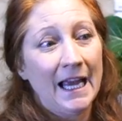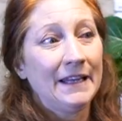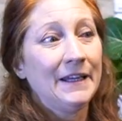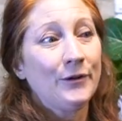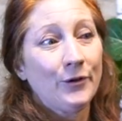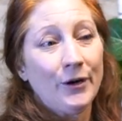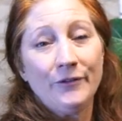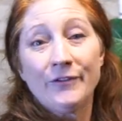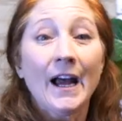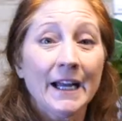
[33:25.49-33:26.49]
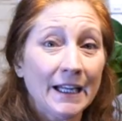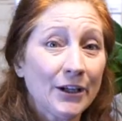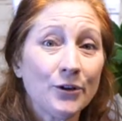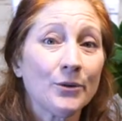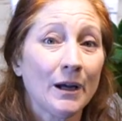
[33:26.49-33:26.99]
and then grow
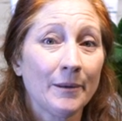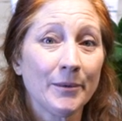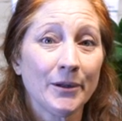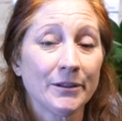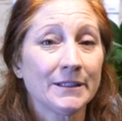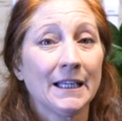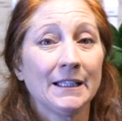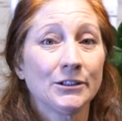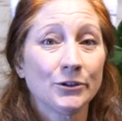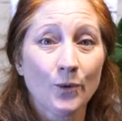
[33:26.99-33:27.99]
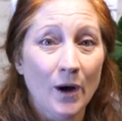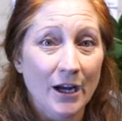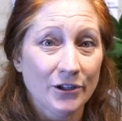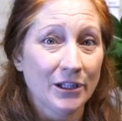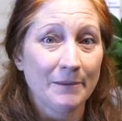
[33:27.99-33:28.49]
vining cucumbers and
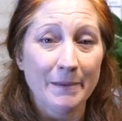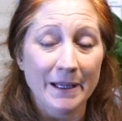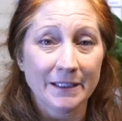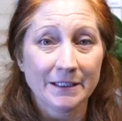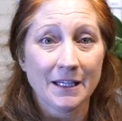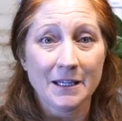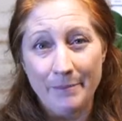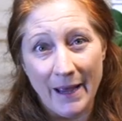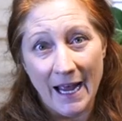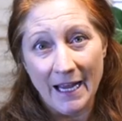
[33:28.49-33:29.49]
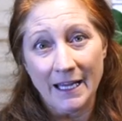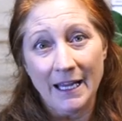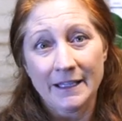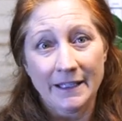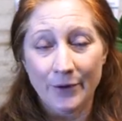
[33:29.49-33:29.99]
squash and melons on the back
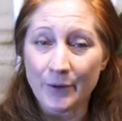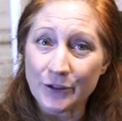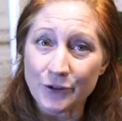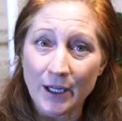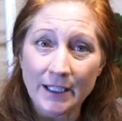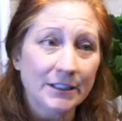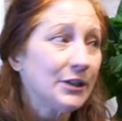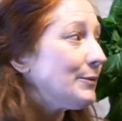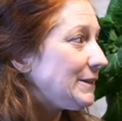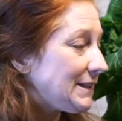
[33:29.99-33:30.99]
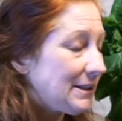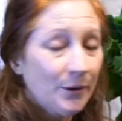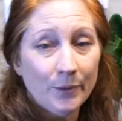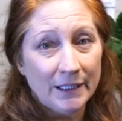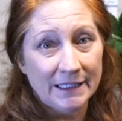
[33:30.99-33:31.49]
that go on the trellis, you would
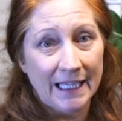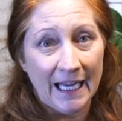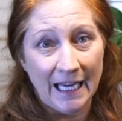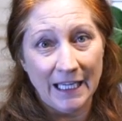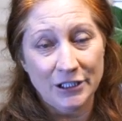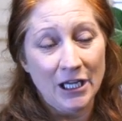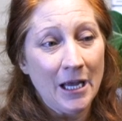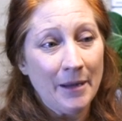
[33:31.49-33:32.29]
still want the cage